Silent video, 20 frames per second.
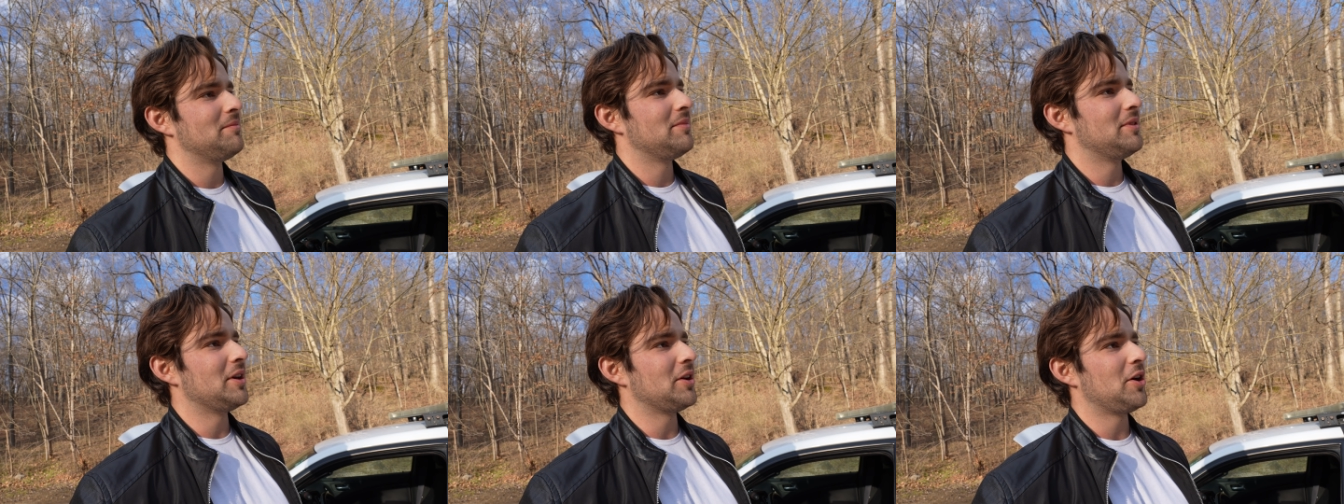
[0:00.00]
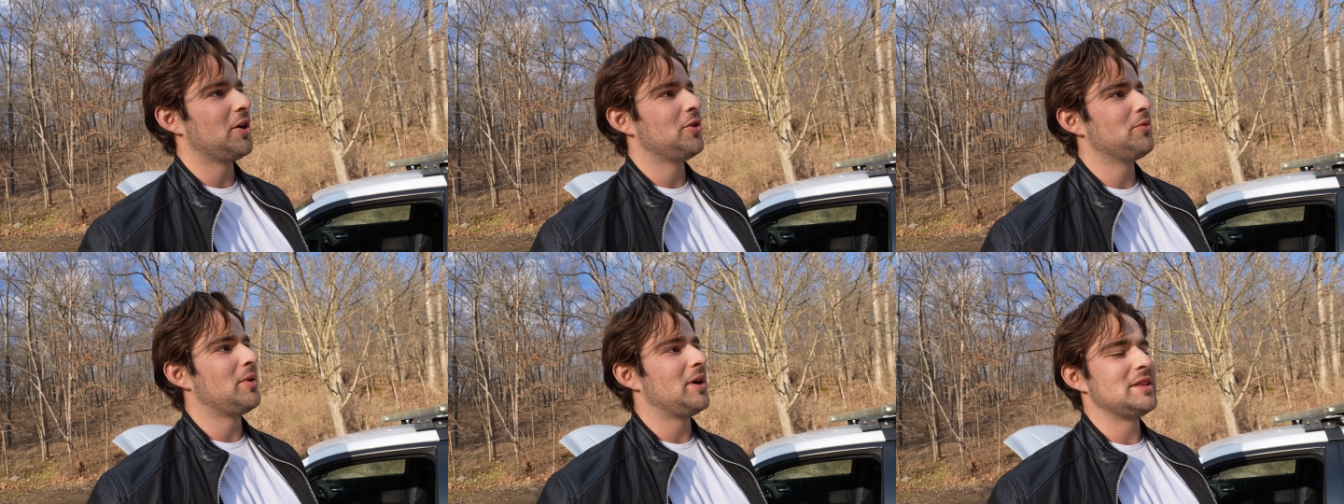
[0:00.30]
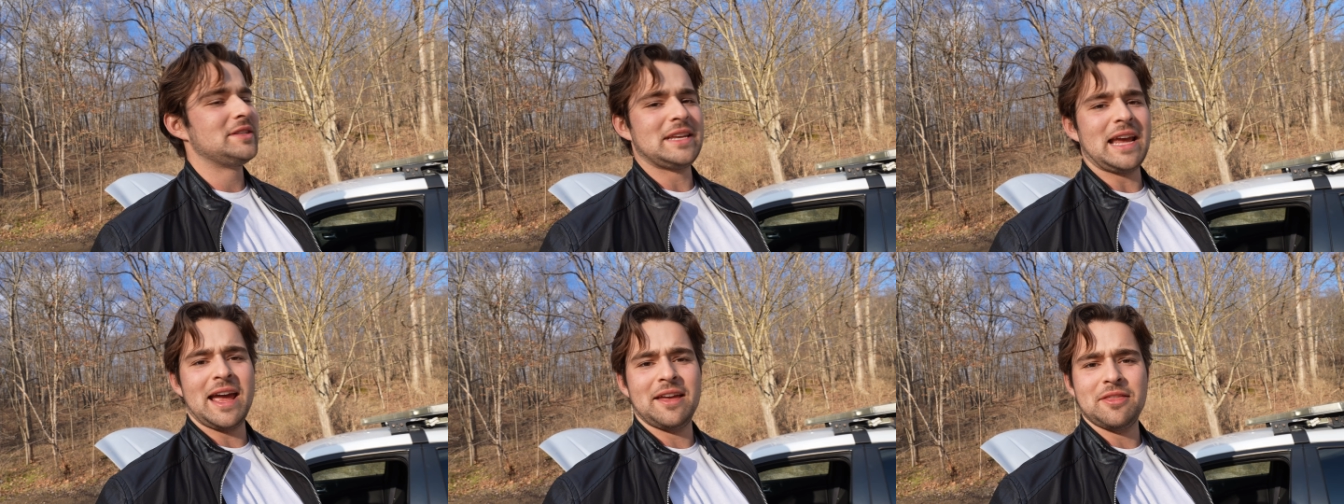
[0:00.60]
The good
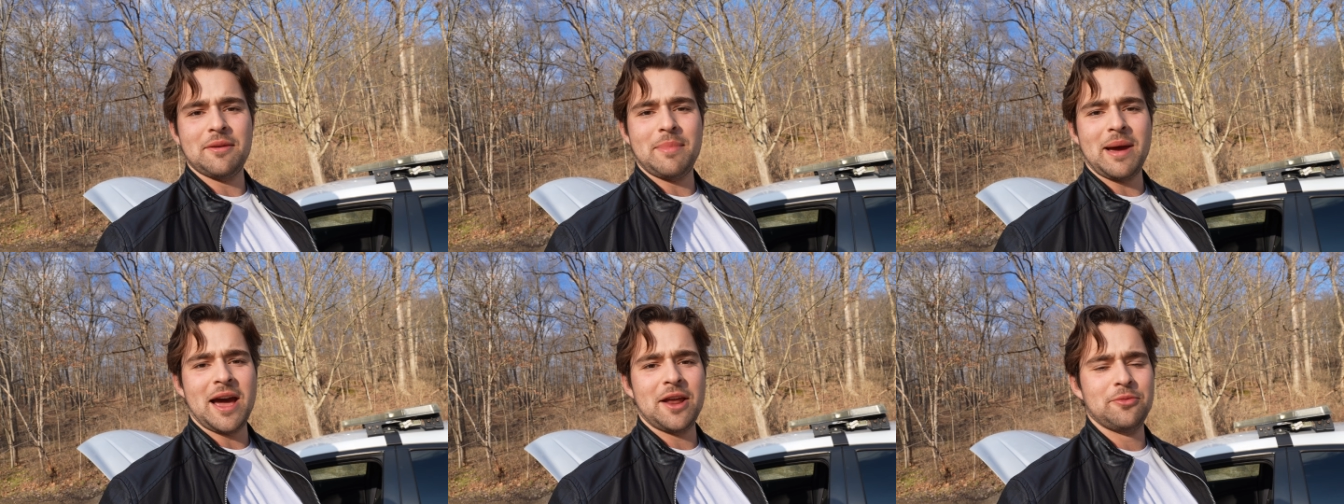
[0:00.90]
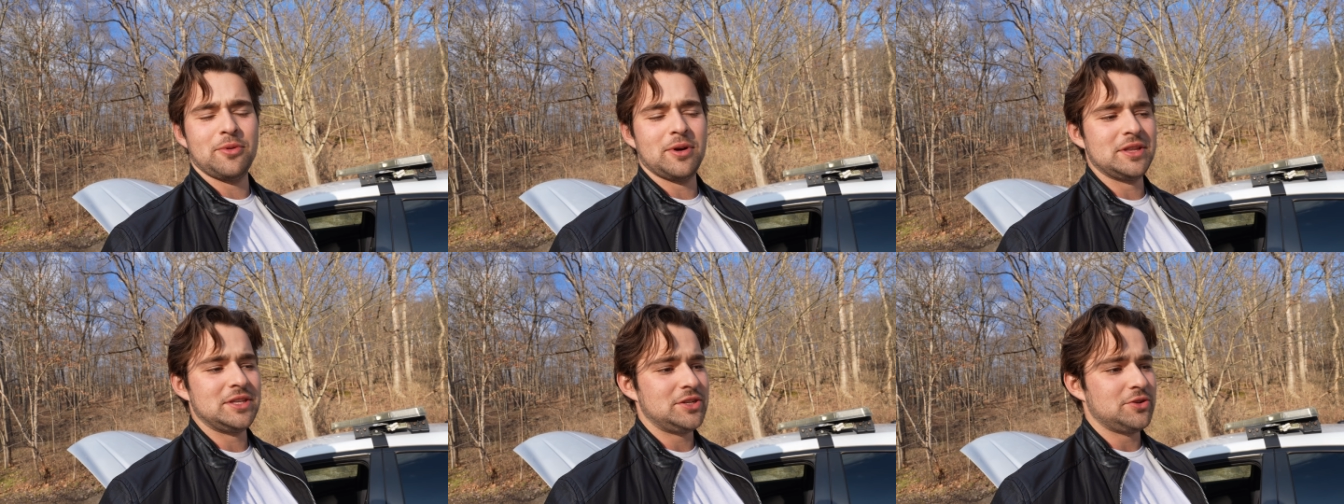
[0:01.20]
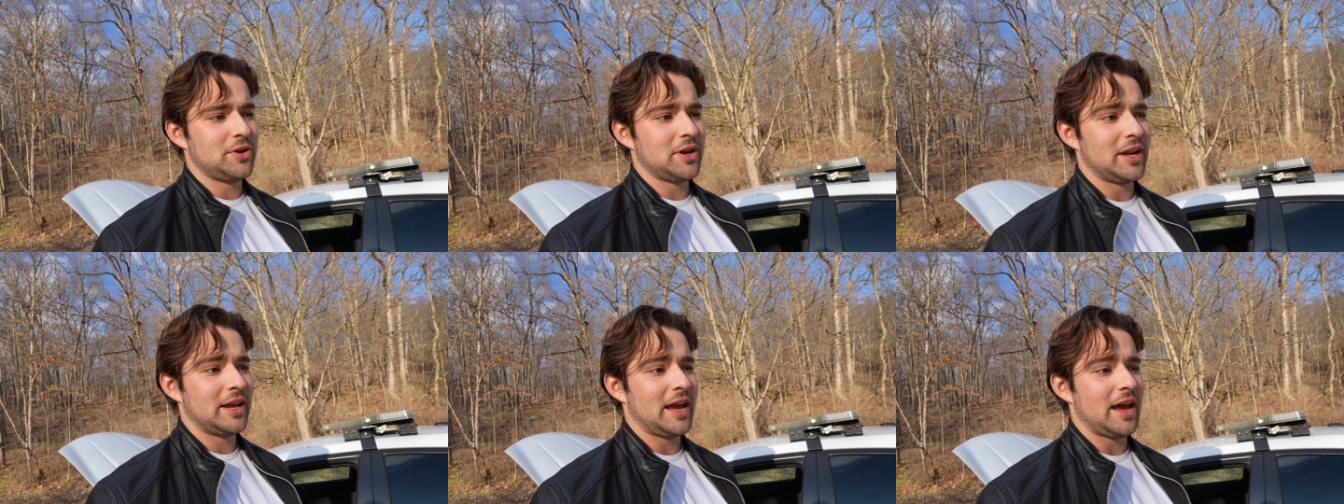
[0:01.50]
ones and the bad ones,
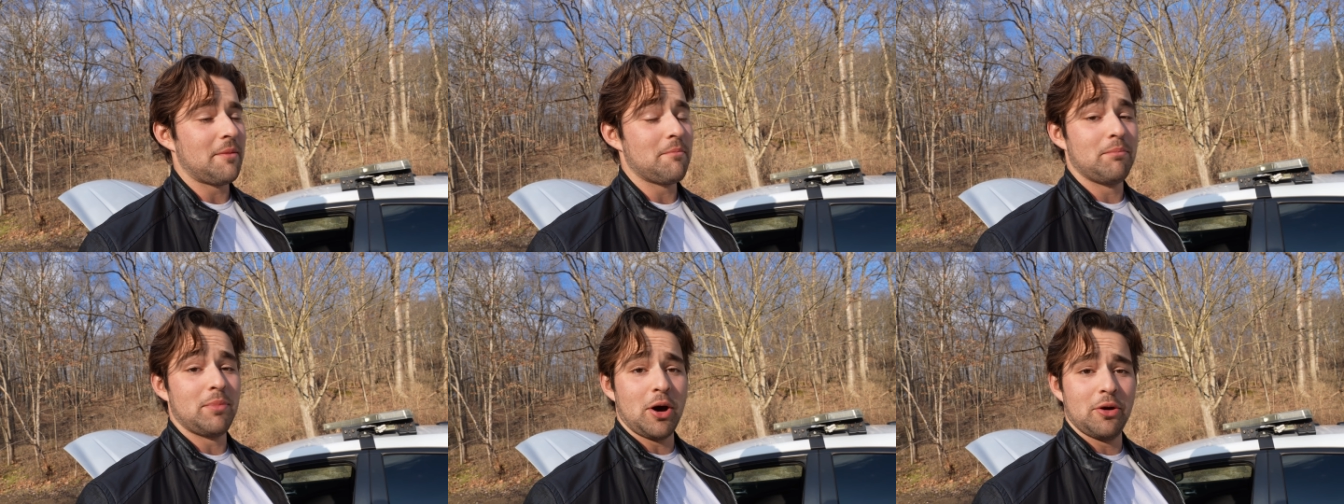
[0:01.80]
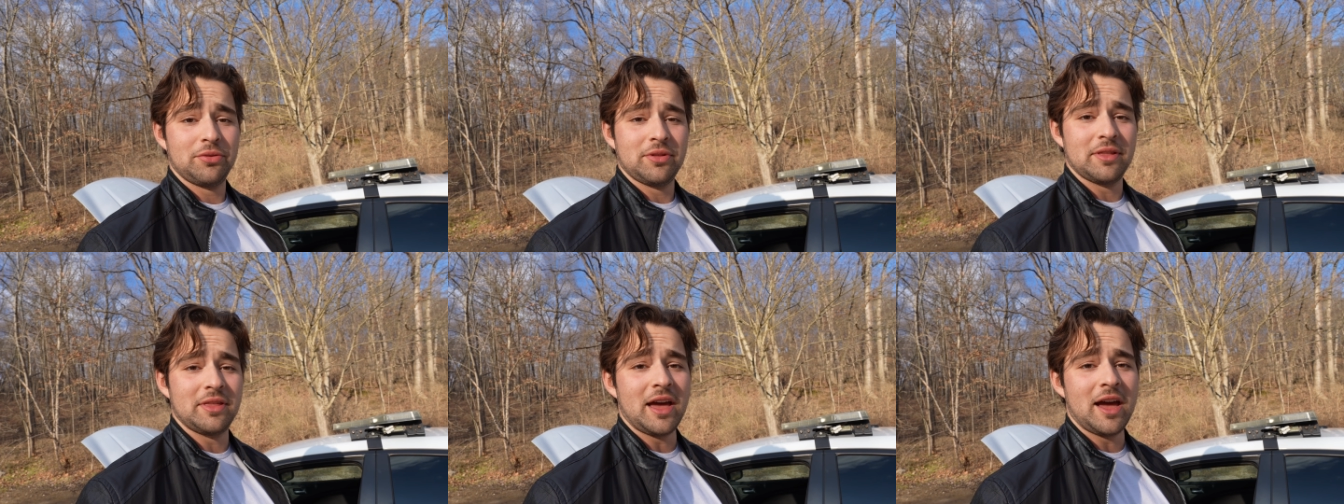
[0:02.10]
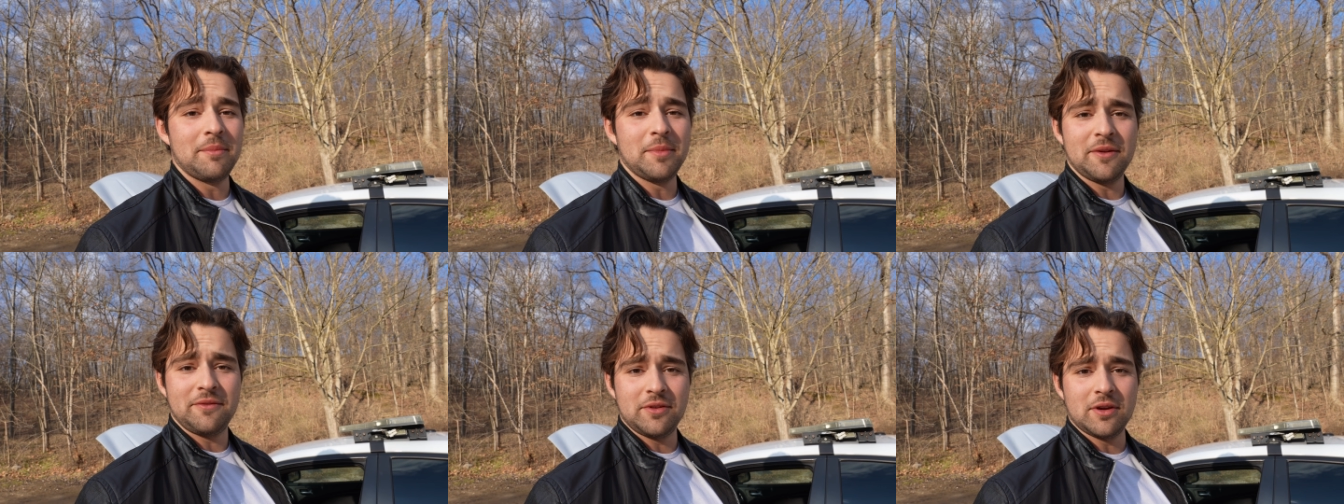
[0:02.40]
you're gonna get both of
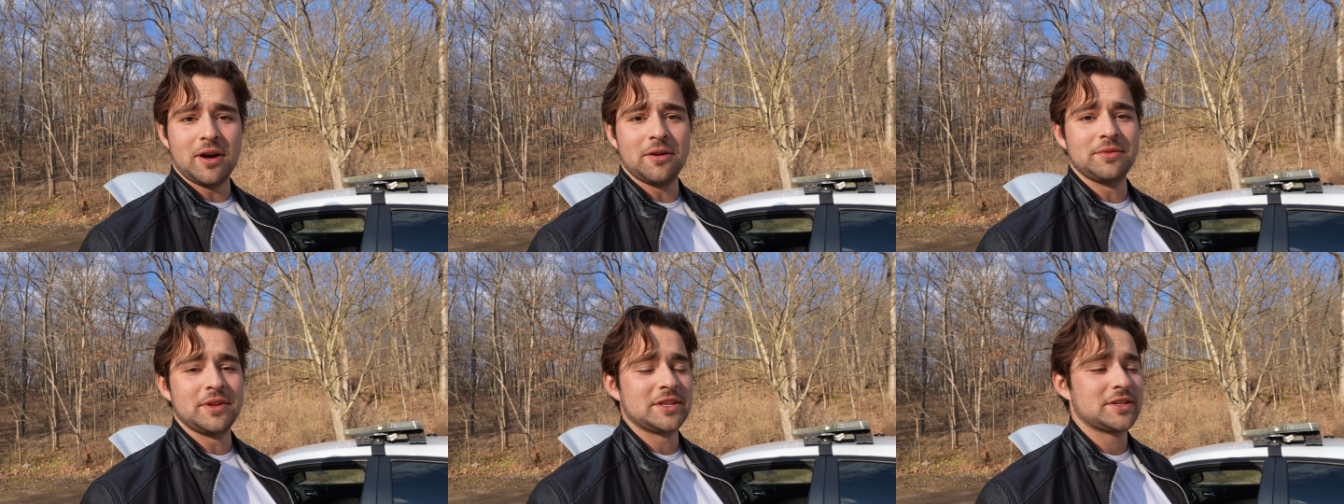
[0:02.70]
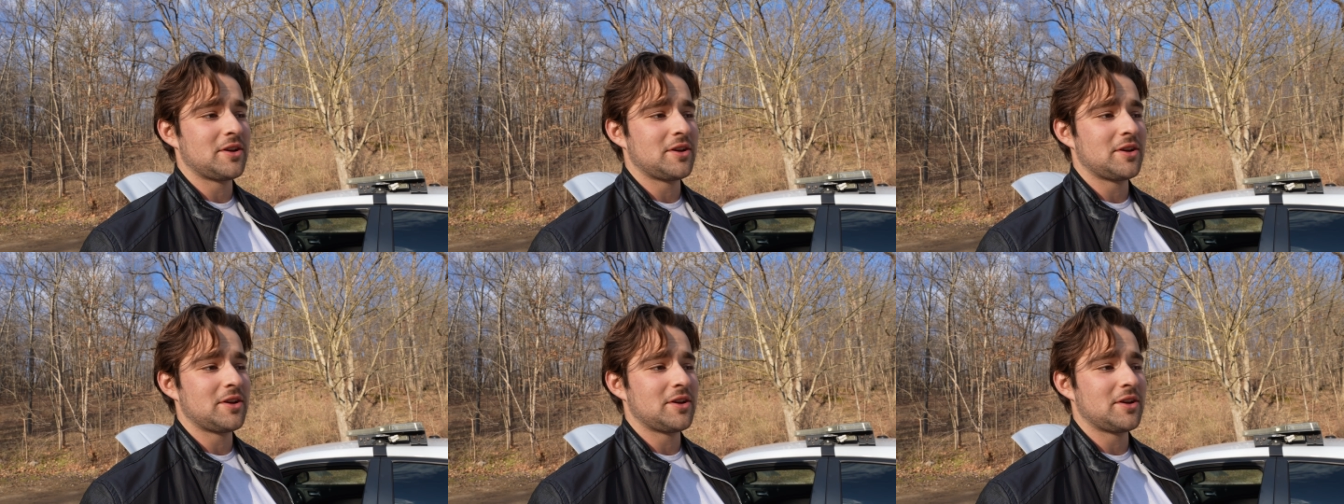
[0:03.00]
them if you own this